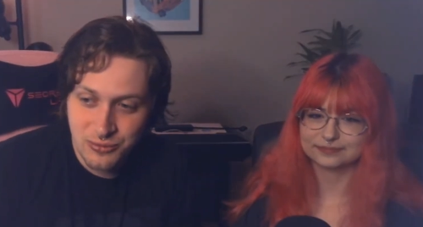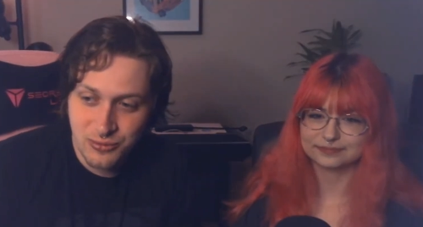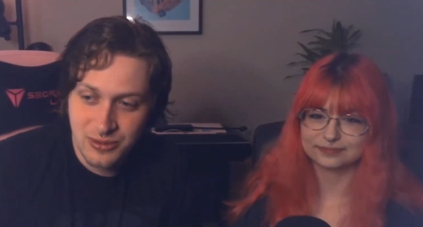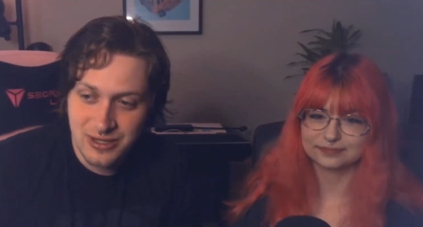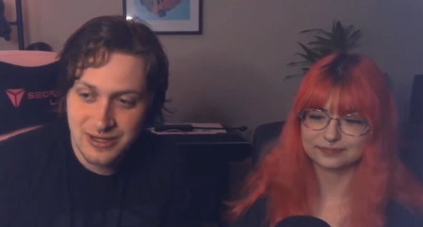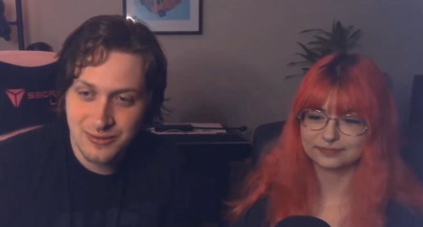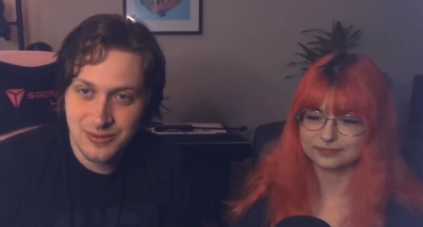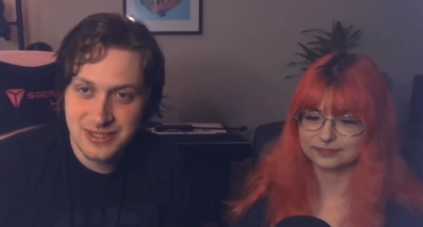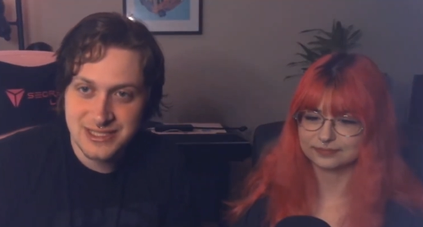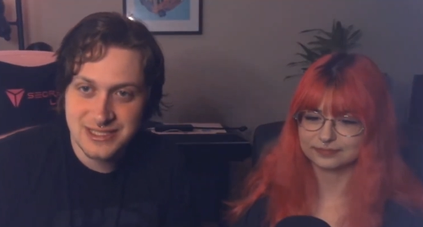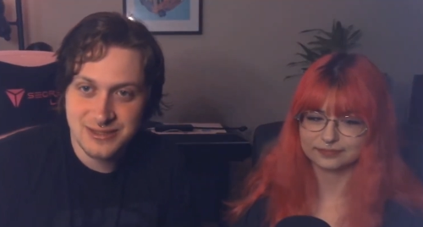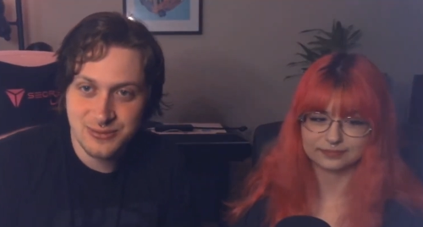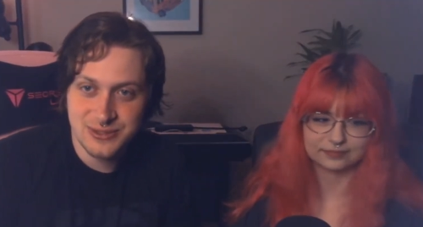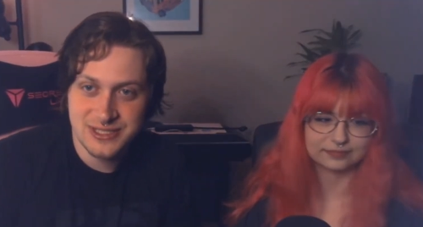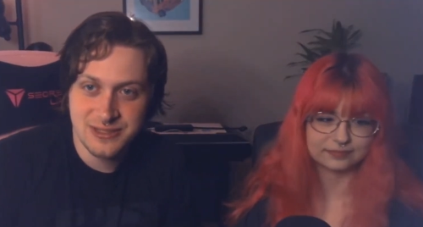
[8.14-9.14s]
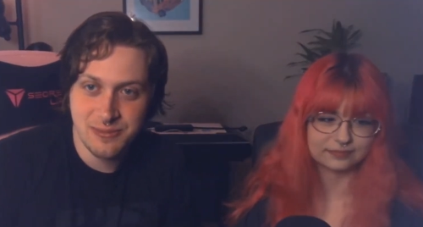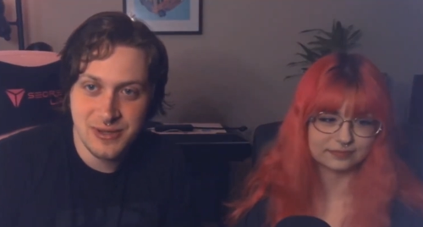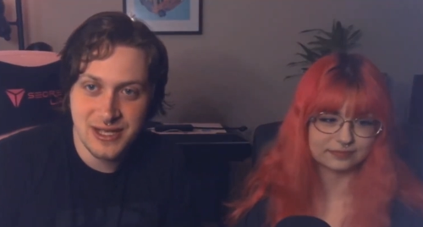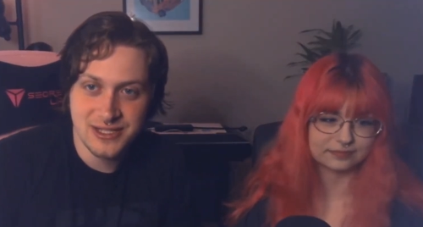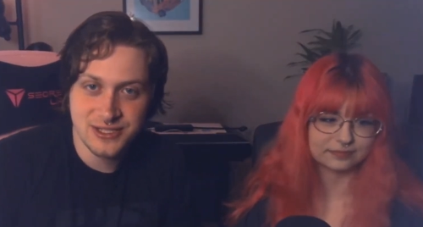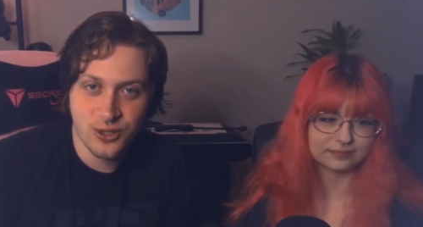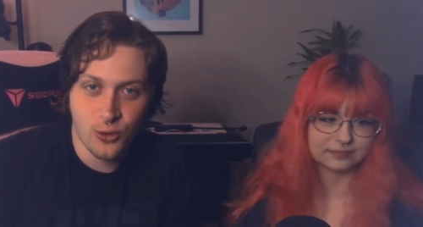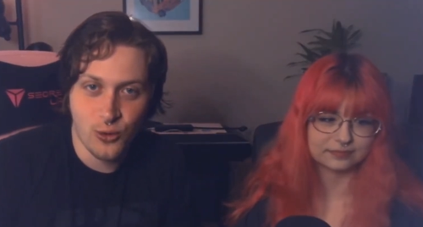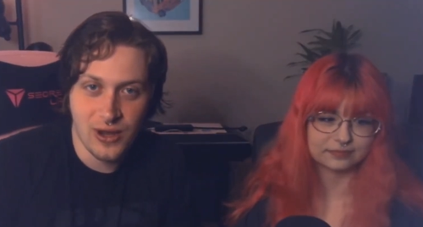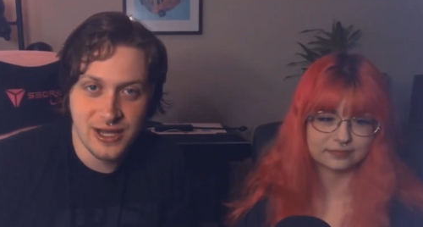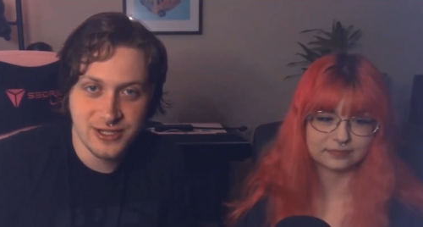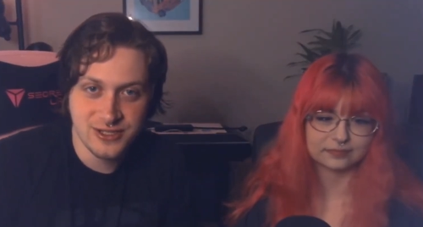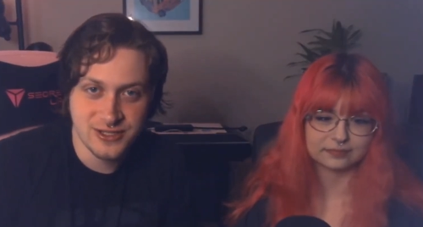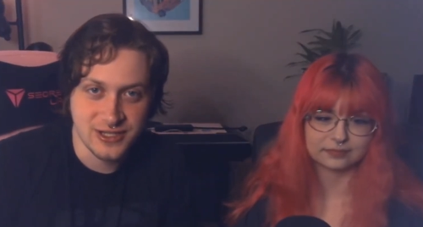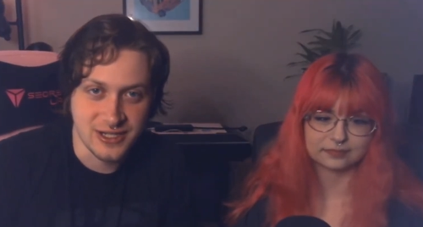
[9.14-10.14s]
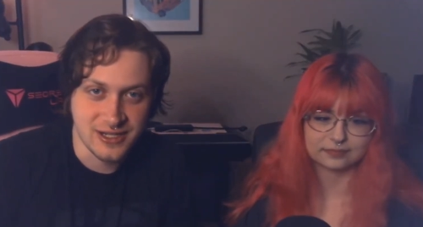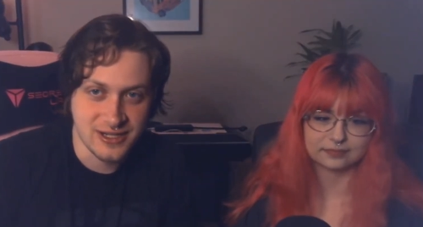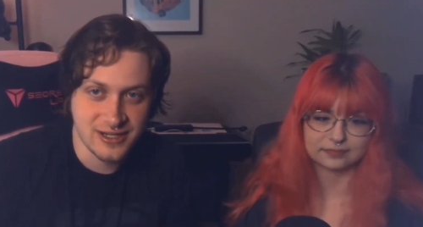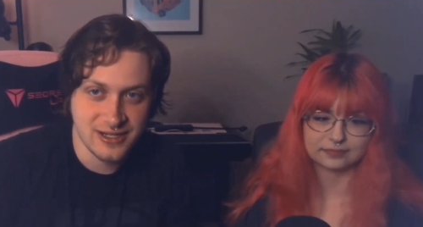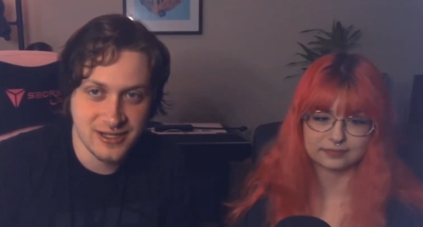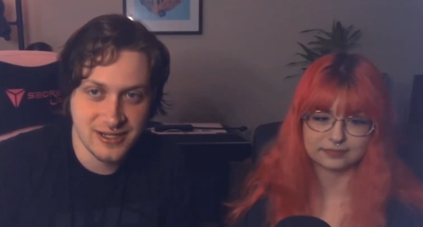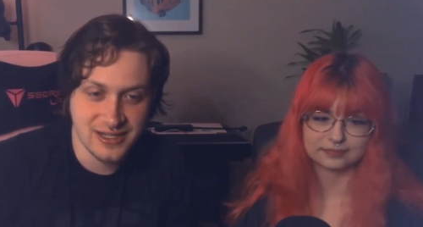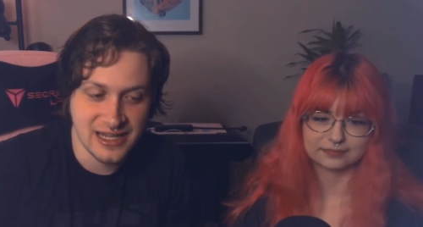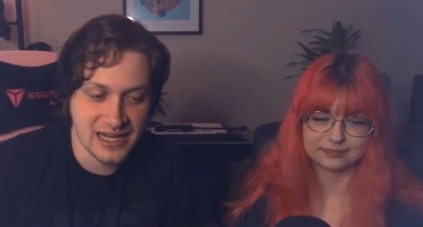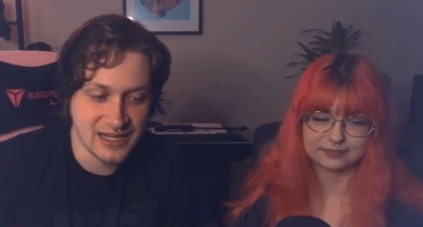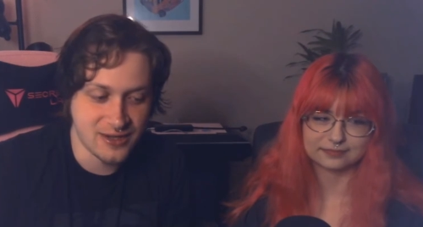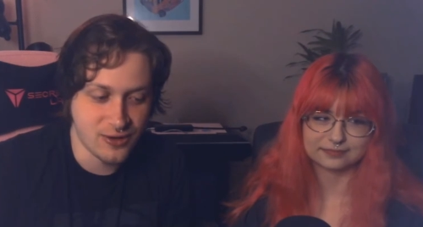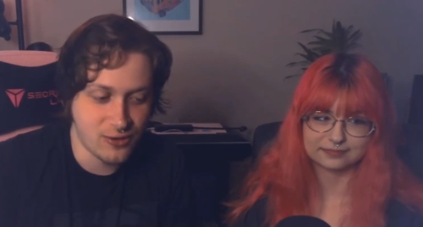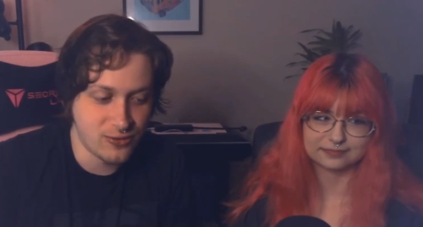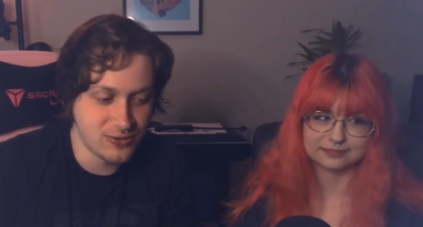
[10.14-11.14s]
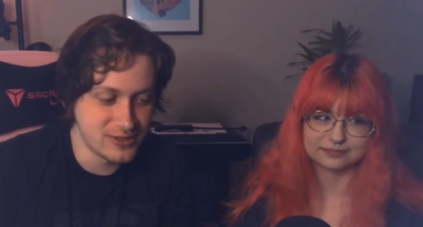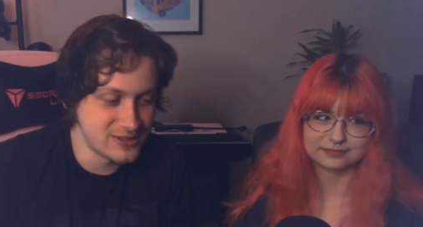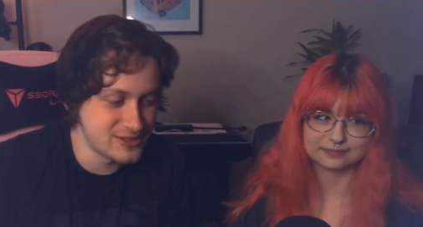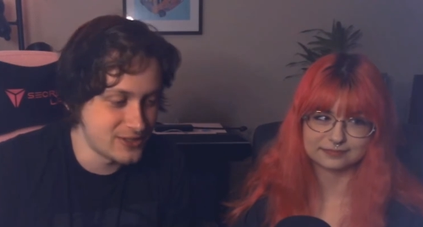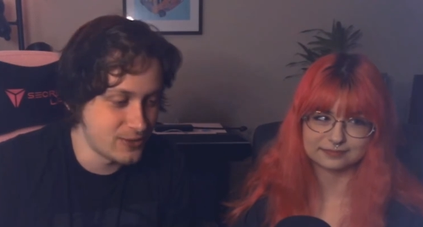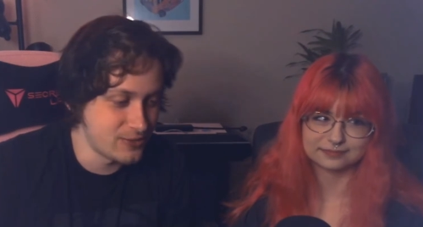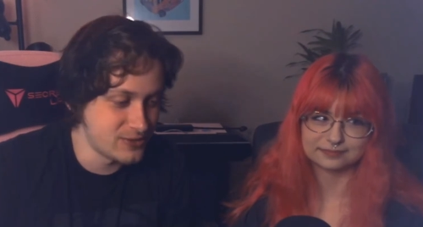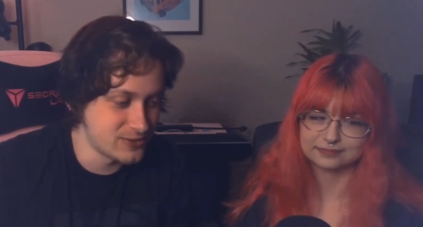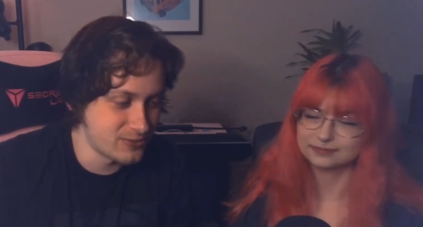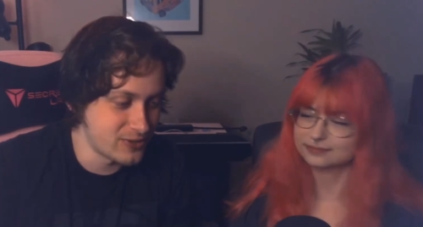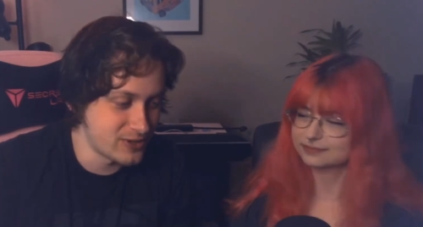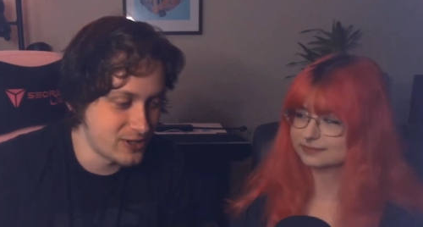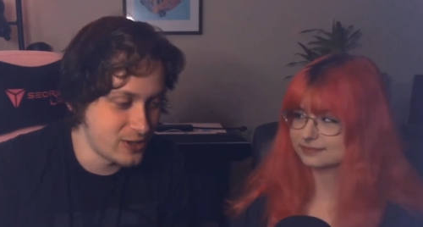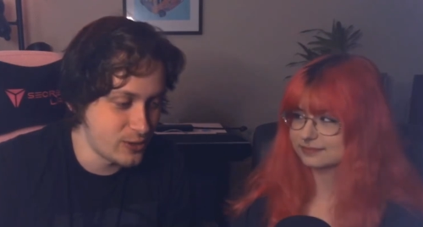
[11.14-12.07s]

Speaker 1: What was? What's the biggest question? Always, you always want to